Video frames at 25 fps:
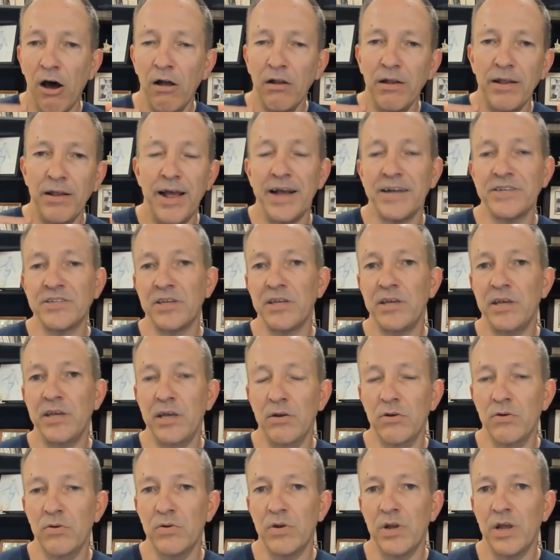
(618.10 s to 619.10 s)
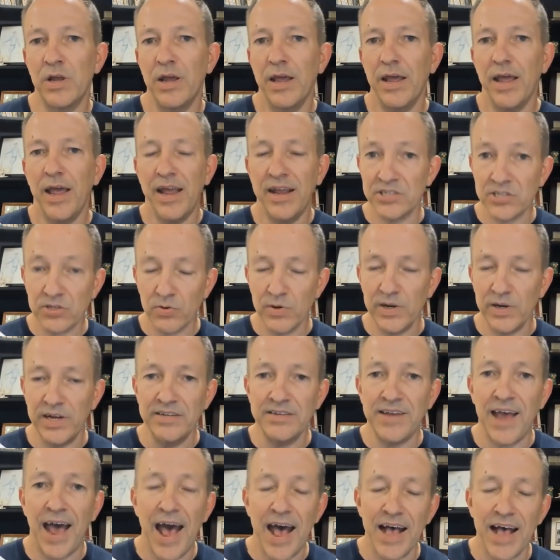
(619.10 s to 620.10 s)
all execute a
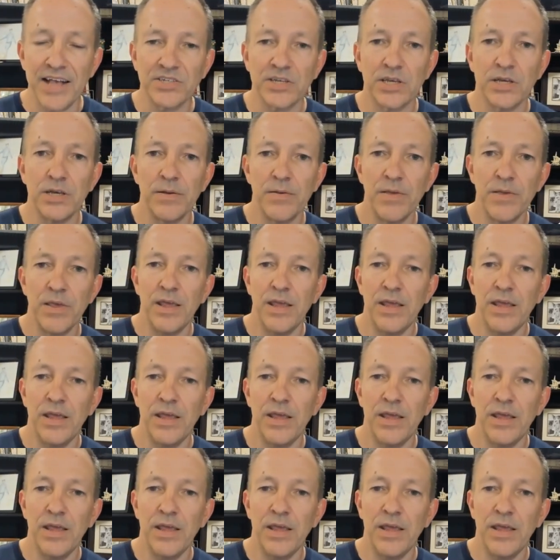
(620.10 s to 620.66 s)
discrete task.